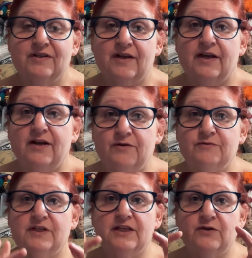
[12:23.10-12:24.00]
you know,
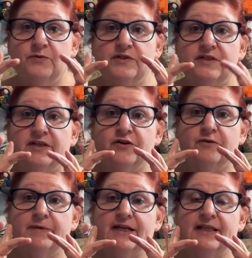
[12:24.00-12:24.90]
the little ones that are
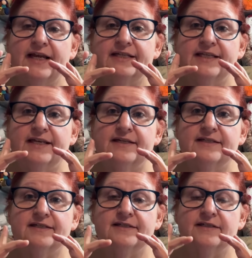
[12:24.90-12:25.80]
about like
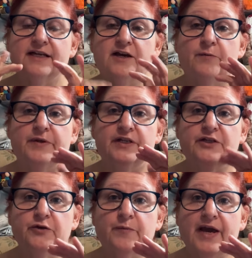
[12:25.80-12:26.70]
this that come in a
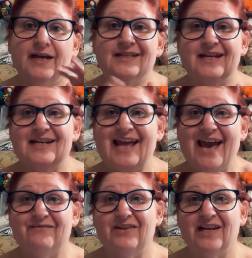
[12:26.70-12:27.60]
two-pack. They didn't
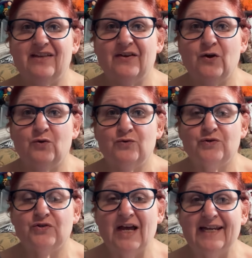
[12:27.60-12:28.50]
have any of
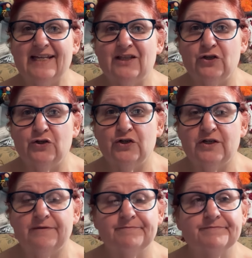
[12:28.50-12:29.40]
those. I did
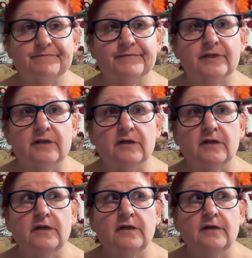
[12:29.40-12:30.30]
look.
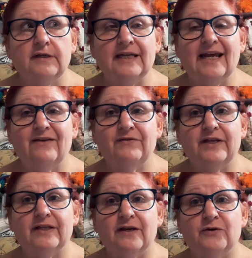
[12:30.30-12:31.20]
Didn't have
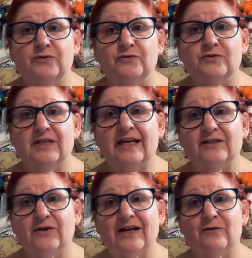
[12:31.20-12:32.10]
any of those. That,
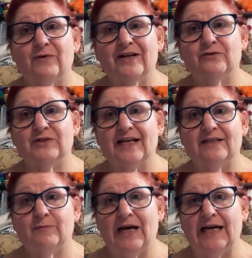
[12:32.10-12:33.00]
so I got a regular
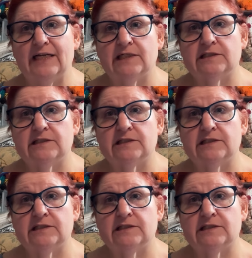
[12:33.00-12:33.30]
size pie.